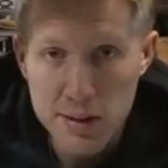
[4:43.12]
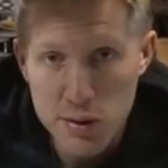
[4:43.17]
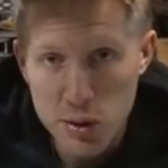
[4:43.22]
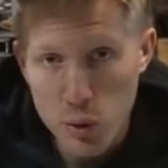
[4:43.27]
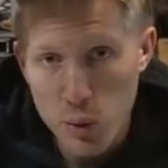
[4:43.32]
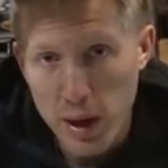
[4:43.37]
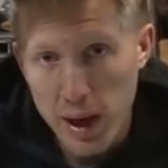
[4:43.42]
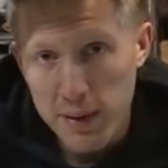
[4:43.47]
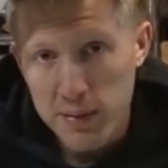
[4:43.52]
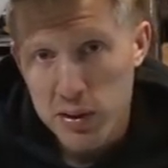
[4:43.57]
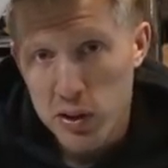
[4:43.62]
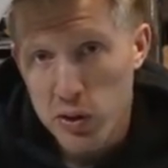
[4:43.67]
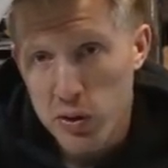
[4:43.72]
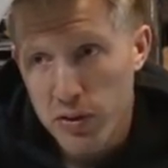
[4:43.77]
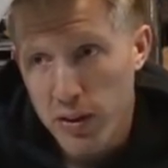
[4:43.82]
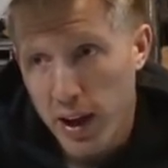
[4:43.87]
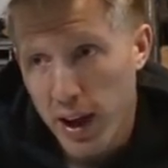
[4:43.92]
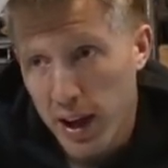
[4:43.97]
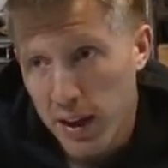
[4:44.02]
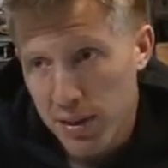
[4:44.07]
Now you have to
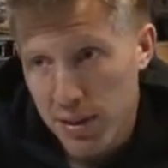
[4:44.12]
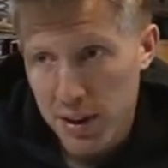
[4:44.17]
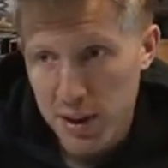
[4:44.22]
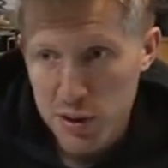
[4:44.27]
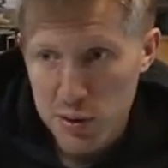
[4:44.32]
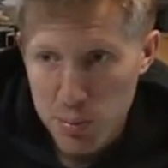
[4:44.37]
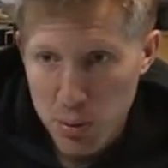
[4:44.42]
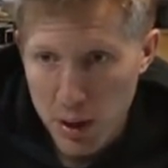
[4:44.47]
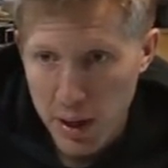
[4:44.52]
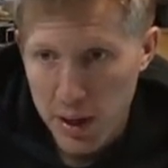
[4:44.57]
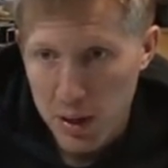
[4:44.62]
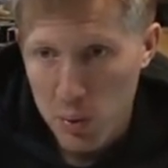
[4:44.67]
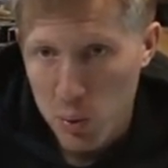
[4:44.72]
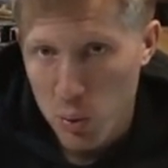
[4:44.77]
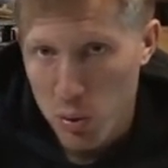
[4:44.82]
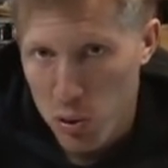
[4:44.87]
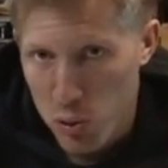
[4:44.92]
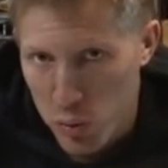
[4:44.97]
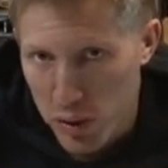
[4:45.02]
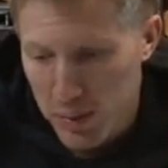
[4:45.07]
use 1/8-inch plate
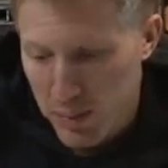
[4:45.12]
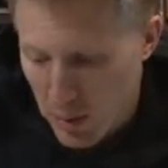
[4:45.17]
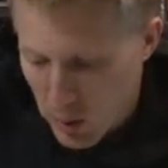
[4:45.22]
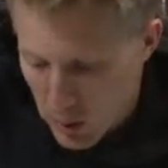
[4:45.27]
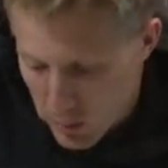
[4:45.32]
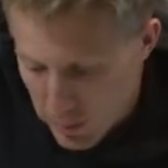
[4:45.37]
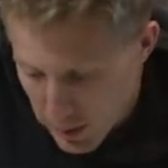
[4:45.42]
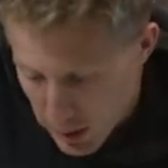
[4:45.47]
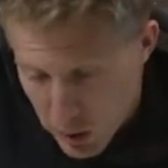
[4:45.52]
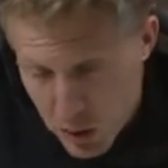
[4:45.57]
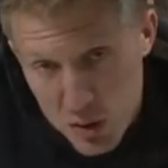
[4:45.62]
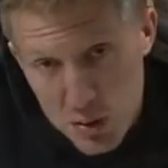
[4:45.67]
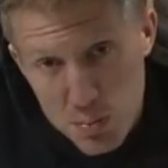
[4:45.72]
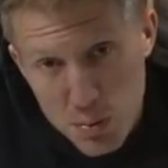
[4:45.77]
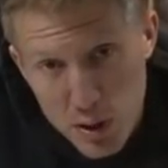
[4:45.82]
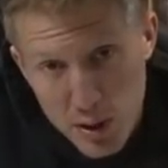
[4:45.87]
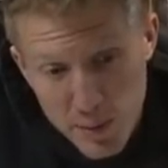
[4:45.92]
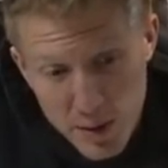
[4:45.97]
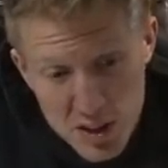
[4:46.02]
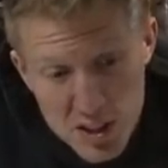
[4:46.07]
or 3mm
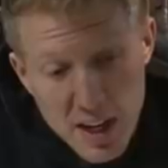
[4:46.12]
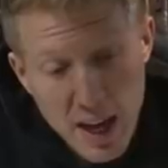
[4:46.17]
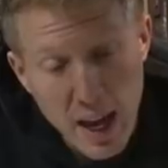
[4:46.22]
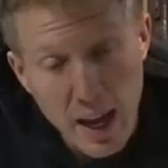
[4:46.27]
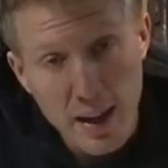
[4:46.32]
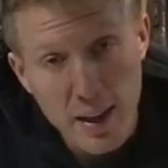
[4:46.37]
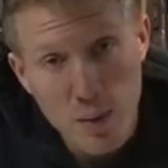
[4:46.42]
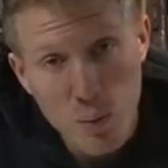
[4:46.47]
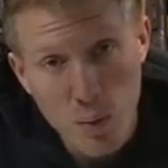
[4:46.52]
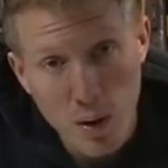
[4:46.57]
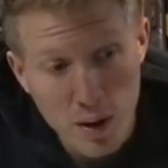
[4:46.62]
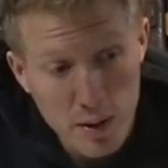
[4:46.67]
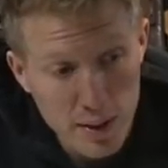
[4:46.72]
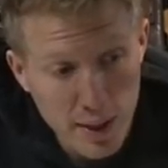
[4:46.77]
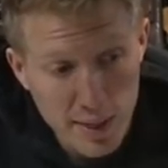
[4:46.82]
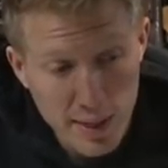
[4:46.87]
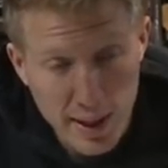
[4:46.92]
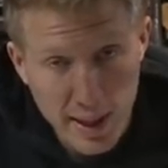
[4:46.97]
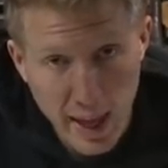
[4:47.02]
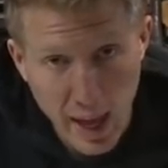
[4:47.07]
pretty much anywhere
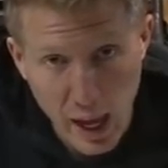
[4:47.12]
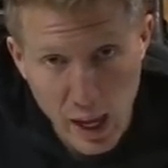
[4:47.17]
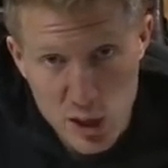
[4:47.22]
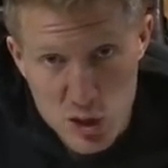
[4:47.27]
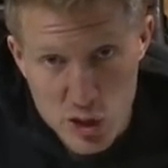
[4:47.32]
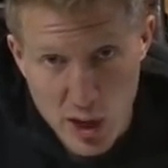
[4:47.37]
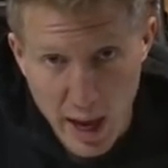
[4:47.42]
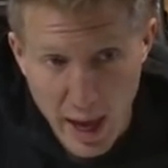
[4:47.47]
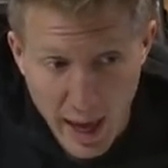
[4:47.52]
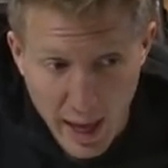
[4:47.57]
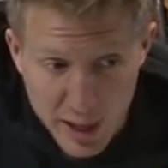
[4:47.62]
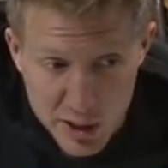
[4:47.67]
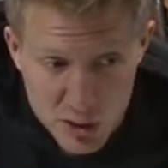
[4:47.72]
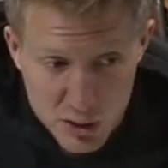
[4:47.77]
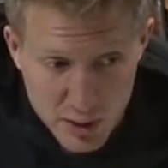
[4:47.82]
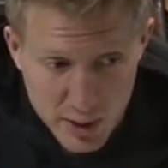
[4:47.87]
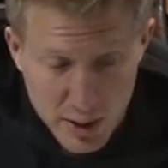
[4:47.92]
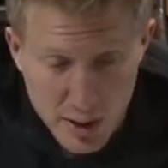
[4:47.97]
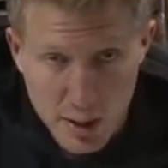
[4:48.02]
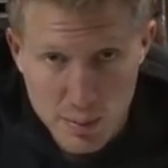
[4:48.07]
that the cage
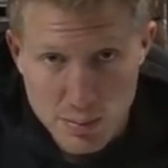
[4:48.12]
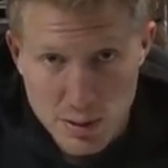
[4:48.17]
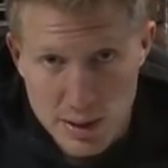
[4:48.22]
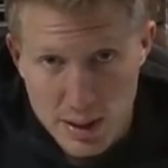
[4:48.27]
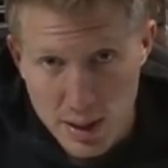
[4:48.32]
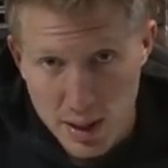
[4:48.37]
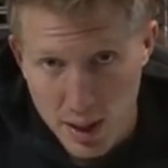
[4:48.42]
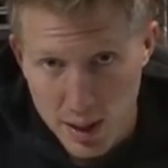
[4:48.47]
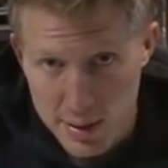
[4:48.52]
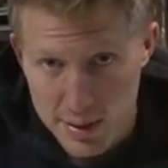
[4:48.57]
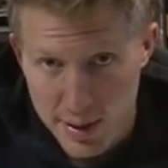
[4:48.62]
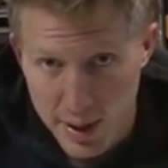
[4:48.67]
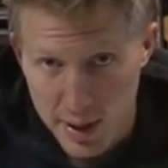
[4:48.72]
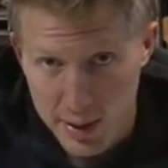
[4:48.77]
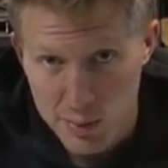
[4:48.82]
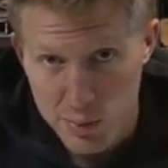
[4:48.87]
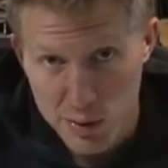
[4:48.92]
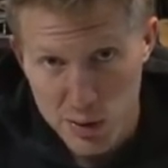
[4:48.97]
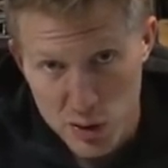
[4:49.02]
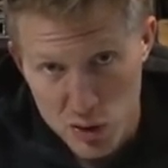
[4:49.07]
actually comes in
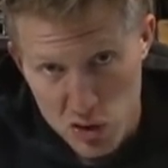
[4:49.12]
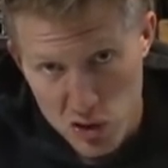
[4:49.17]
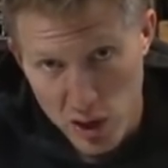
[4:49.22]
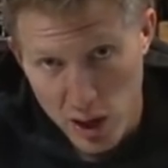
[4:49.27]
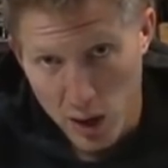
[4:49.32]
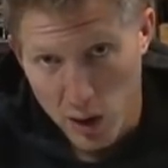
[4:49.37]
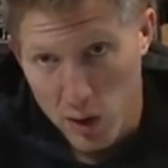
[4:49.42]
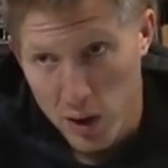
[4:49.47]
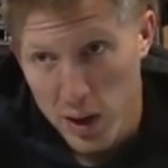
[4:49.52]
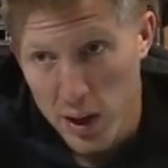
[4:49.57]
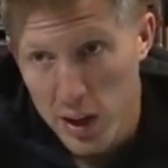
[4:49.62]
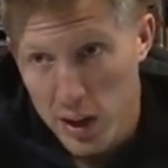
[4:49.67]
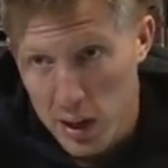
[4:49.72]
contact with the shell.